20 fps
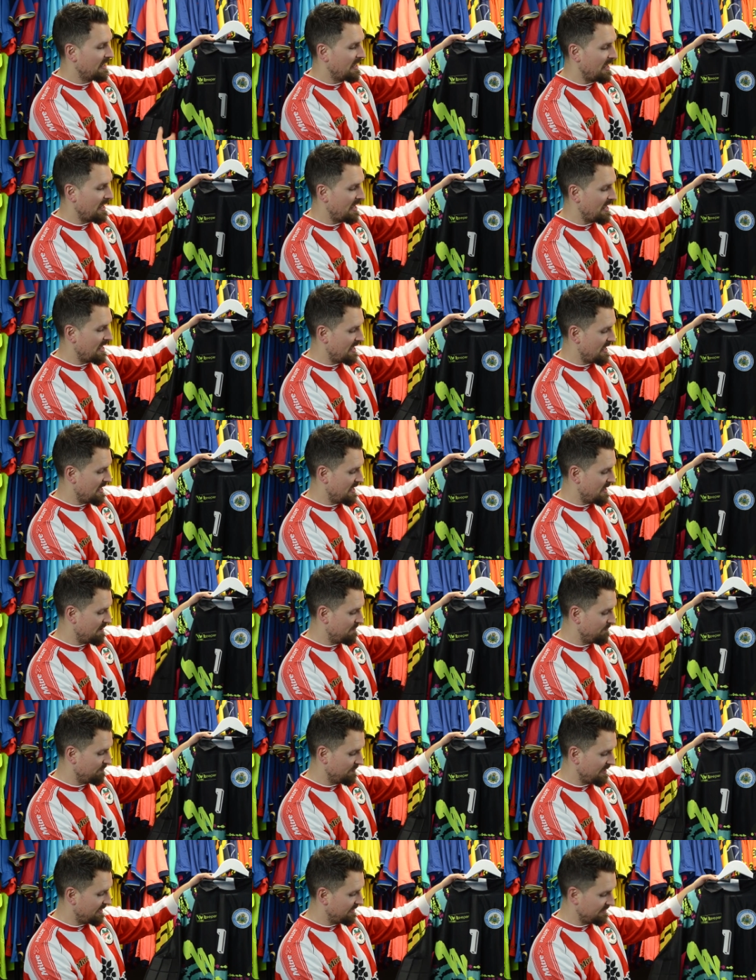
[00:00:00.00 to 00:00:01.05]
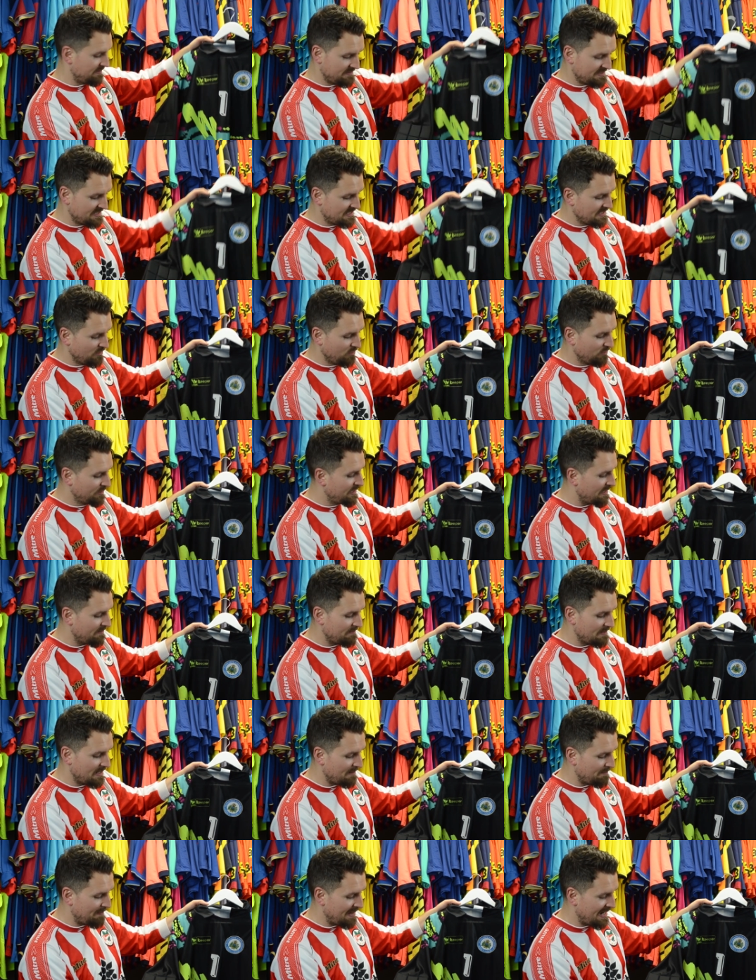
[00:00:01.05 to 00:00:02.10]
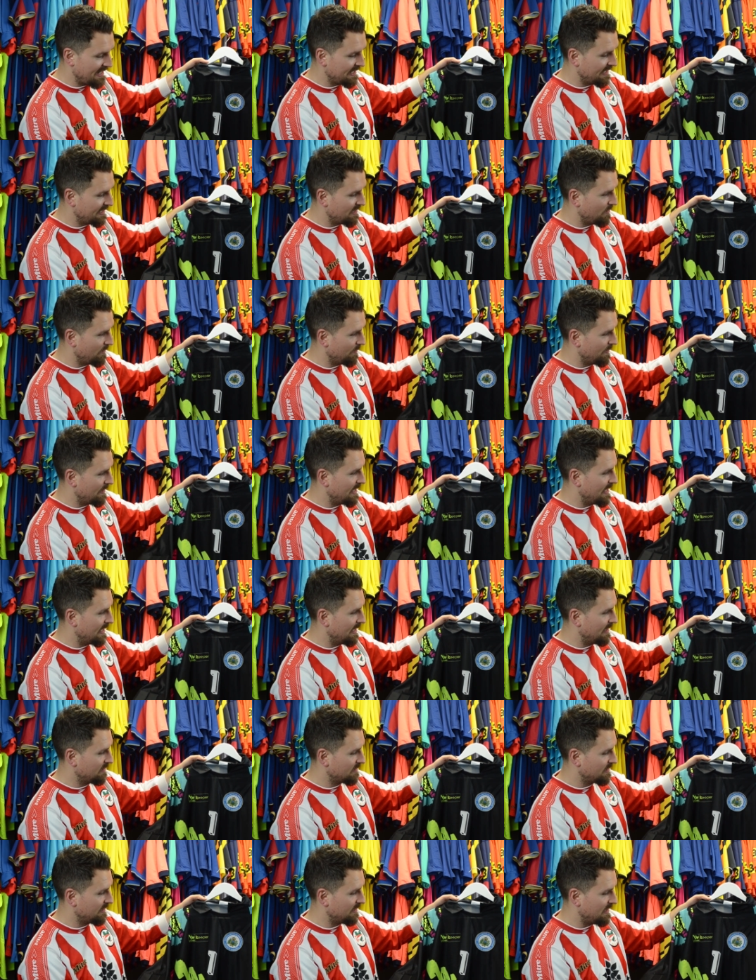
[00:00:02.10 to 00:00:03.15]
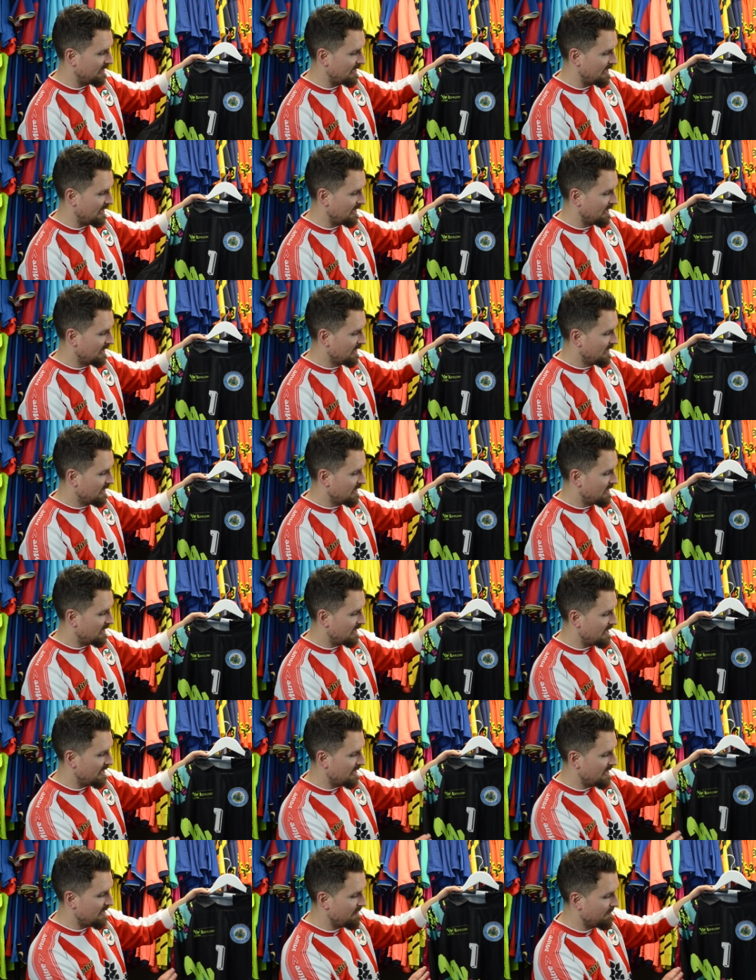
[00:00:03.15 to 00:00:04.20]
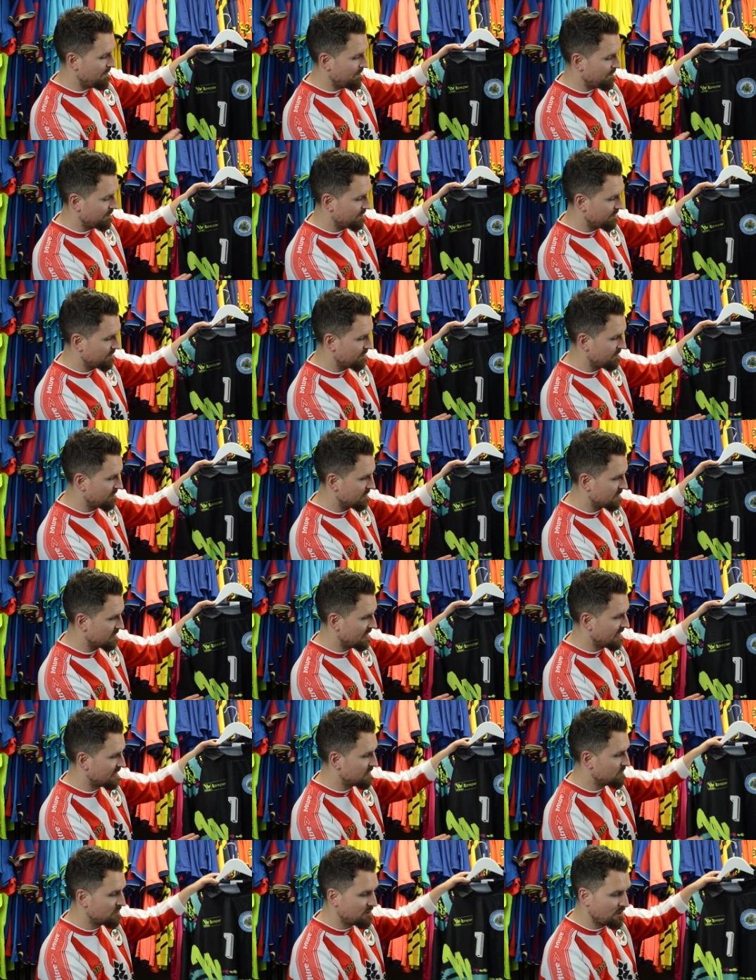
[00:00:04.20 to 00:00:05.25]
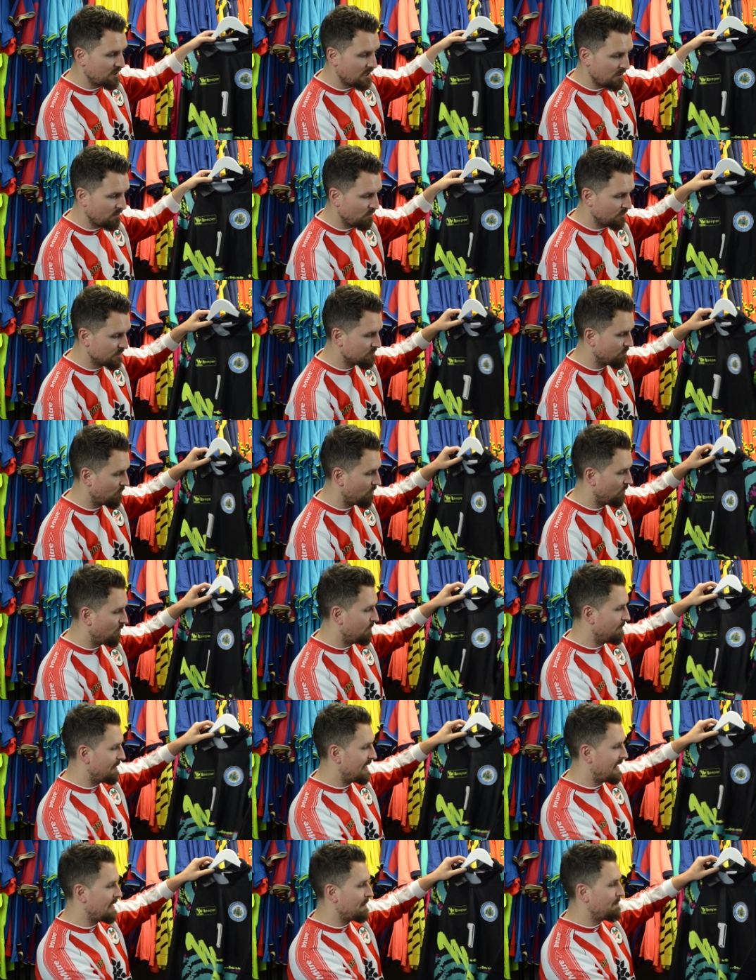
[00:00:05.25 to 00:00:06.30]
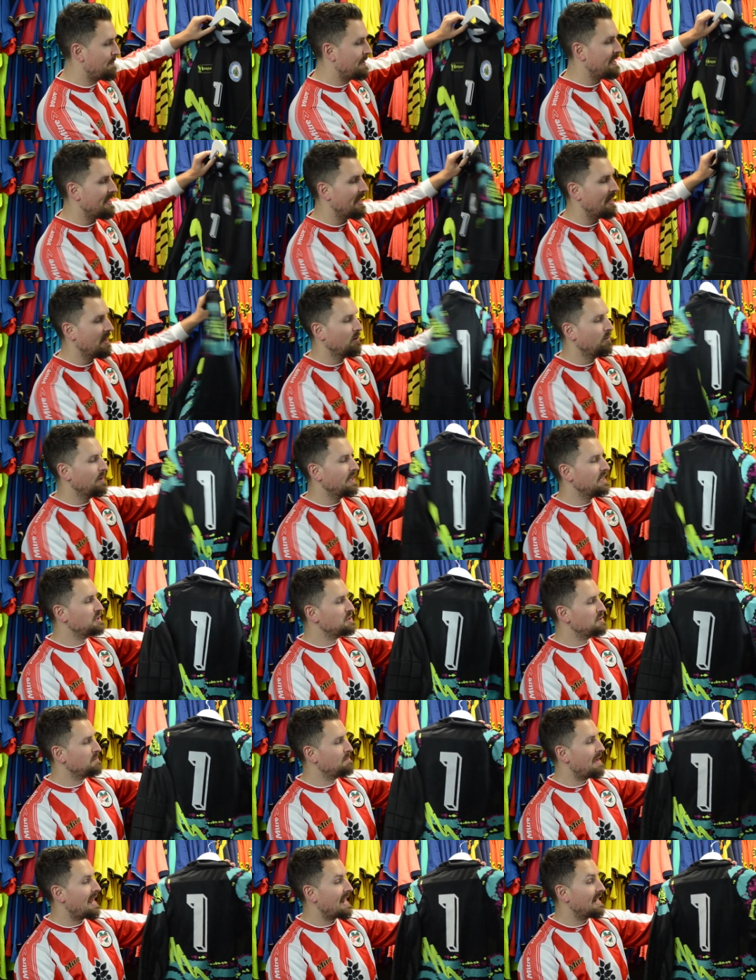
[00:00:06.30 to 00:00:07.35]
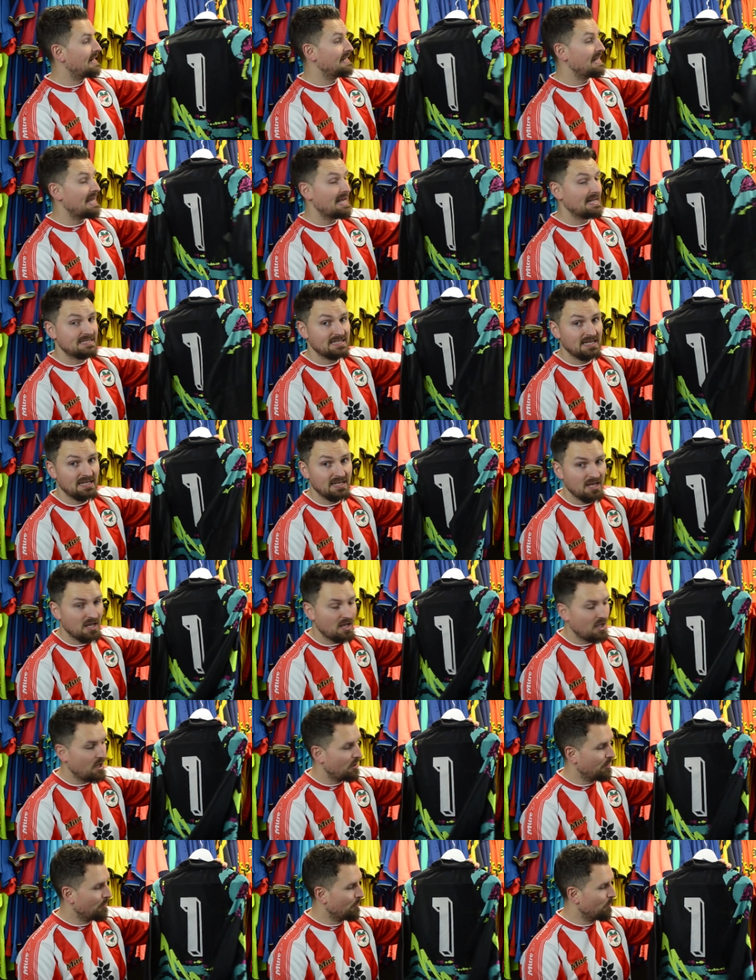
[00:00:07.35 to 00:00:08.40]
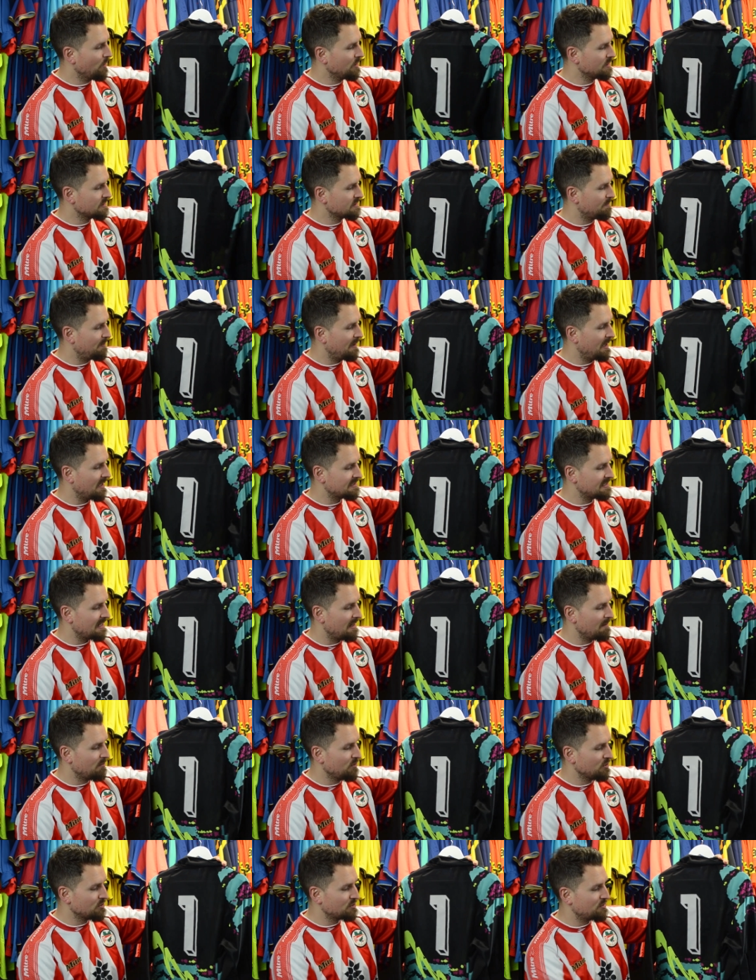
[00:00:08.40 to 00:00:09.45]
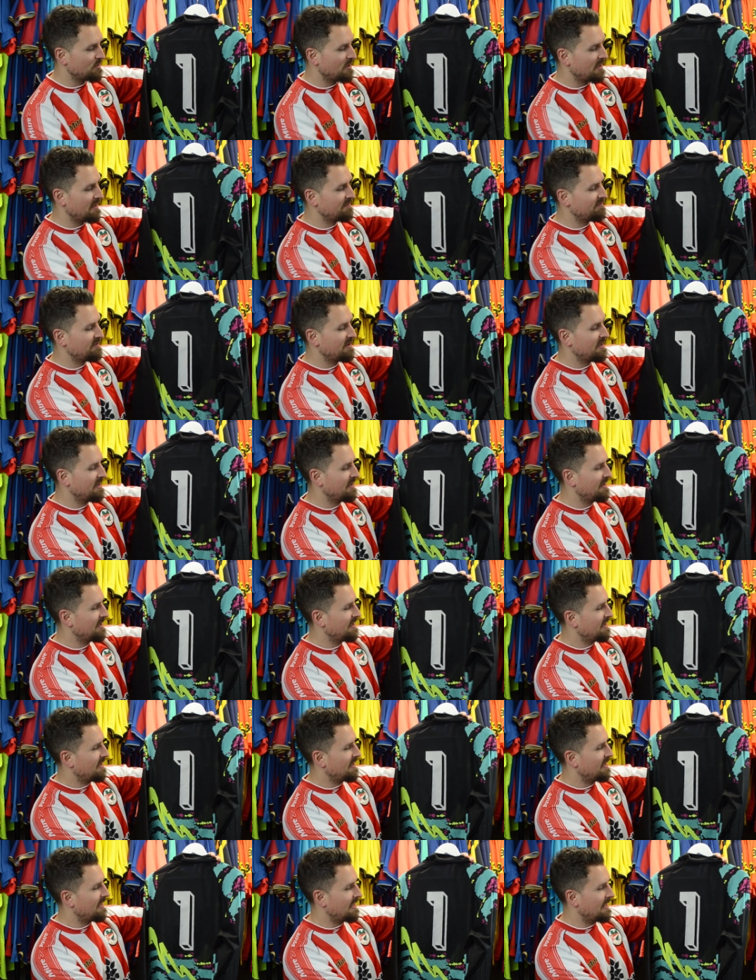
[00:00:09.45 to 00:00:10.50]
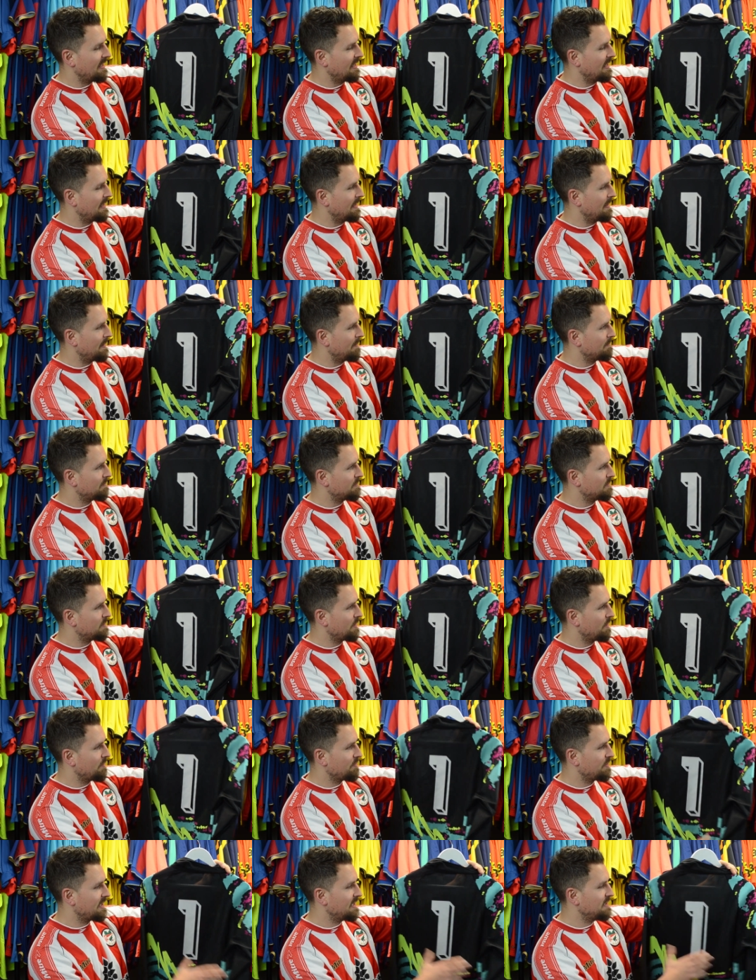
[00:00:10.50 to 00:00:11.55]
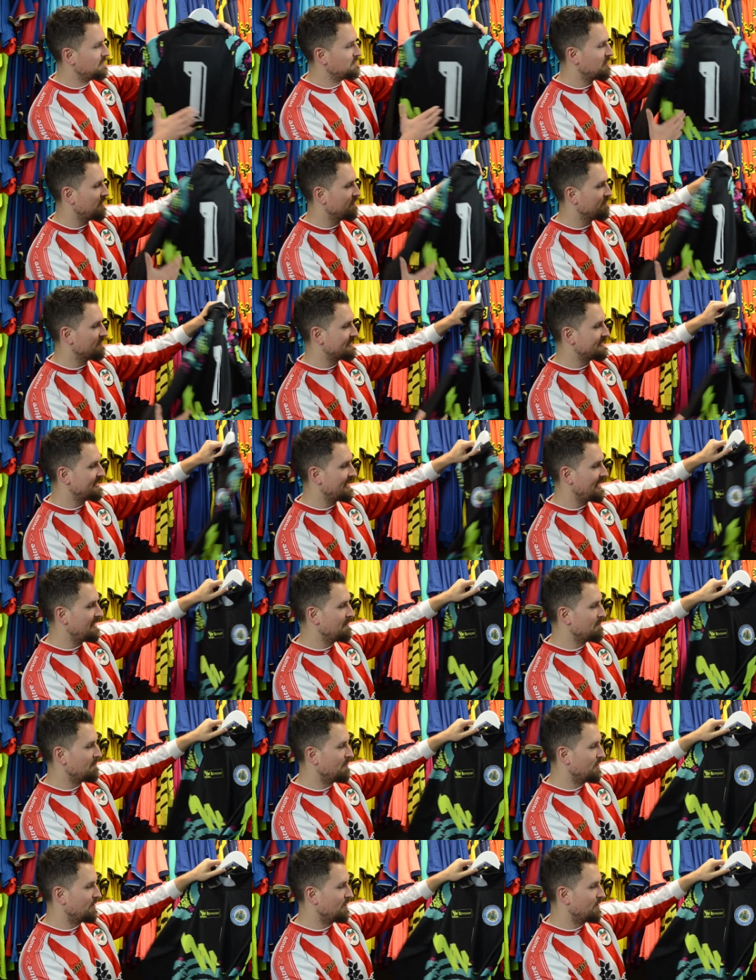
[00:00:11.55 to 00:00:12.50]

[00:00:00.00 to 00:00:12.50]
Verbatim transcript: Um, and still kept that padding on there, look at that. Um, this shirt was worn by Pierluigi Benedetti, who was a part-time bus driver. Um, don't think he drove the team